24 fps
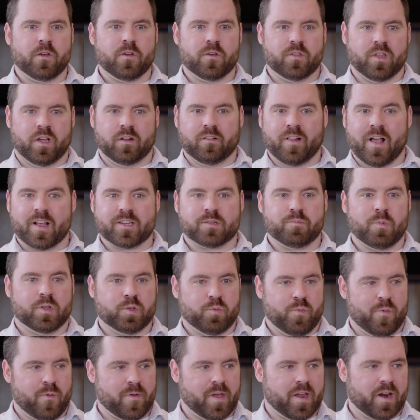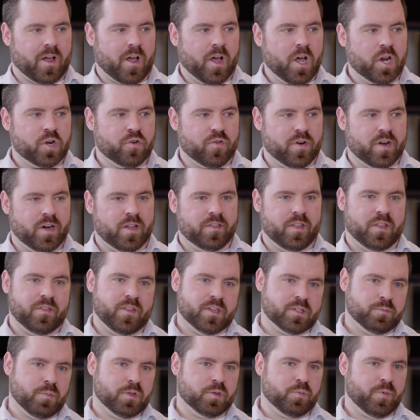you that last month we had hundred, and then
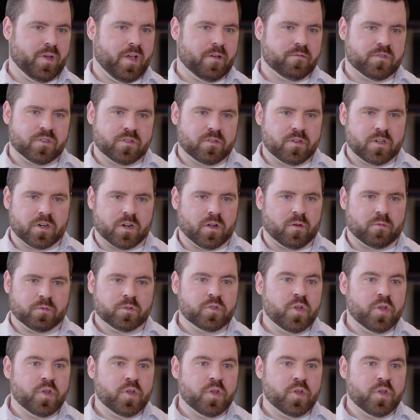this month we have you know